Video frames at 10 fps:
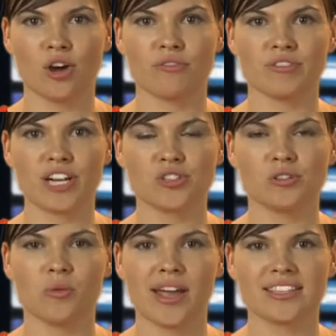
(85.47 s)
I
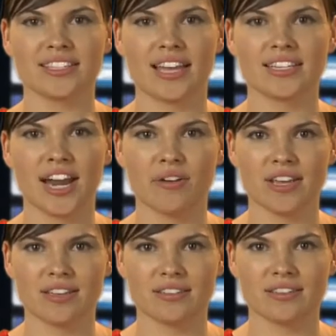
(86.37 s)
asked Mal what
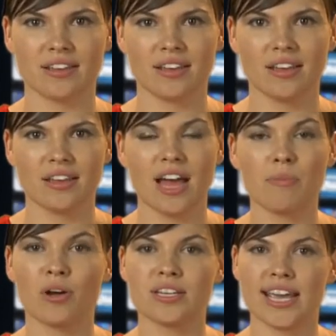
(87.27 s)
was happening,
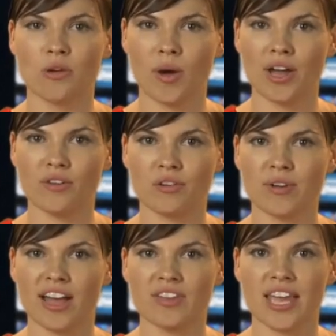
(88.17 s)
completely
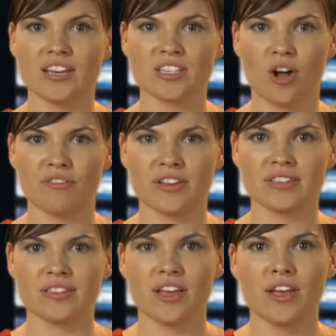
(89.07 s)
expecting the world's
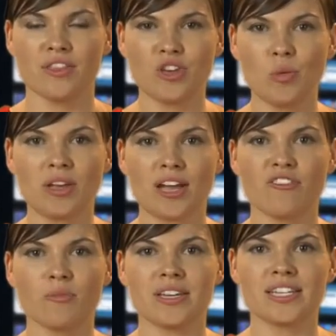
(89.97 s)
best
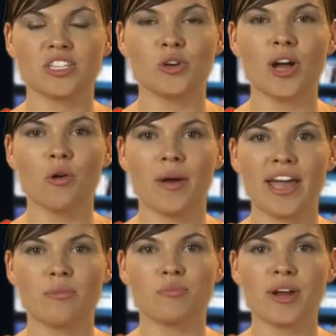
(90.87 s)
470 crew to
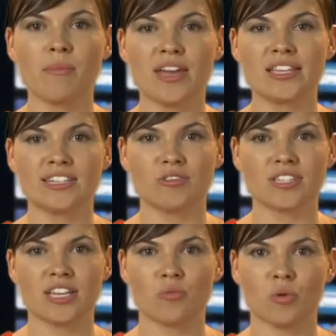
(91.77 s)
go into technical
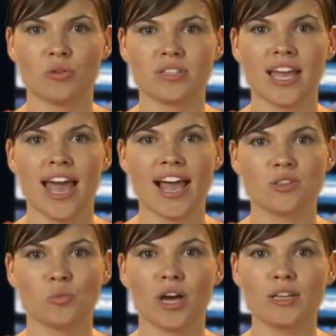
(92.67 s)
detail about
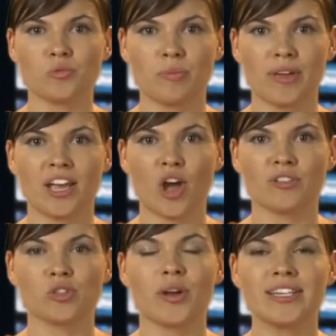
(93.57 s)
my foot
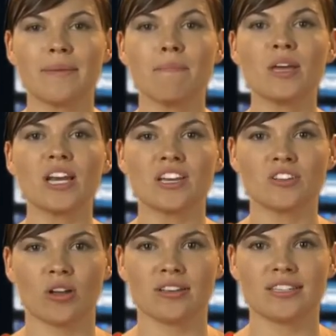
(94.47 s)
placement or the timing of
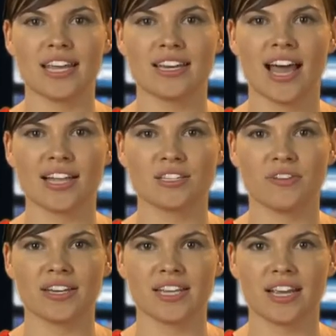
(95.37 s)
kite
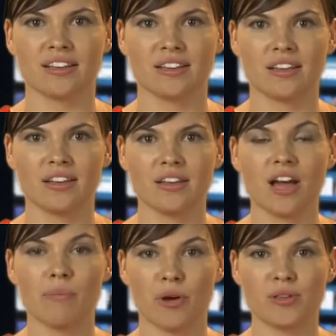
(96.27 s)
rotation, and what he said
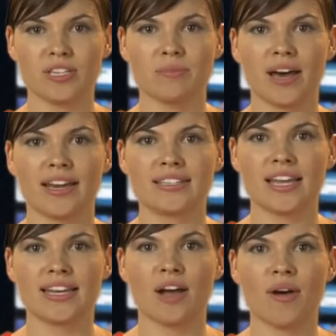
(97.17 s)
shocked me but
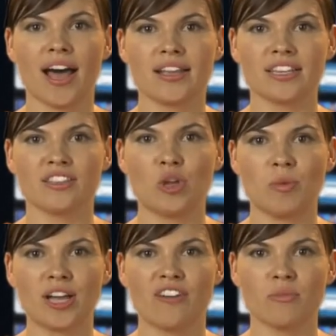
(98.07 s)
made all the sense
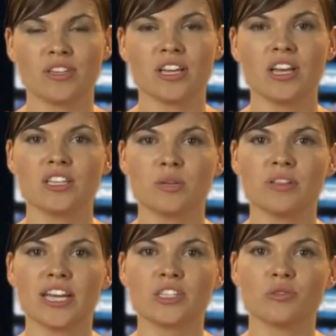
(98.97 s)
in the world,
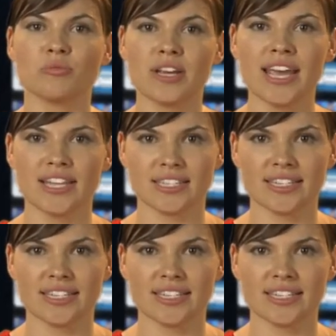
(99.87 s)
said Mal.